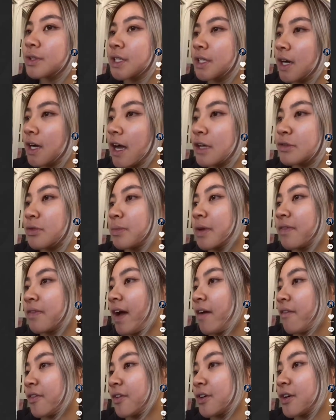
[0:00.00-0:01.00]
Cool, the cost
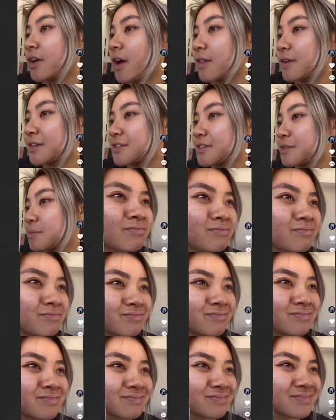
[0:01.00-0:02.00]
will be
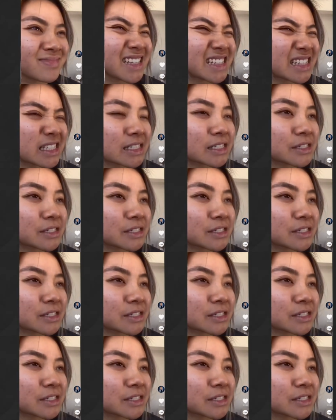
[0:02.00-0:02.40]
$500.